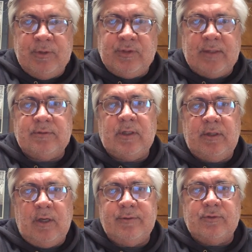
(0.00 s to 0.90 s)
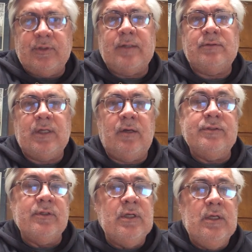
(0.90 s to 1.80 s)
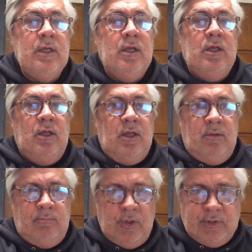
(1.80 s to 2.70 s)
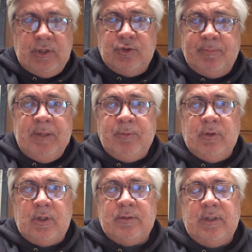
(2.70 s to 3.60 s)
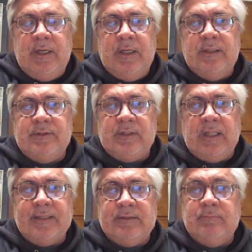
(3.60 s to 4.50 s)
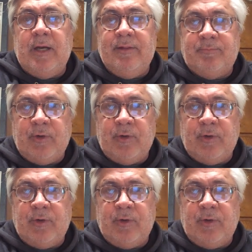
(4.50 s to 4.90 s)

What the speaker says: secretary, undersecretaries, most of those people are selected by the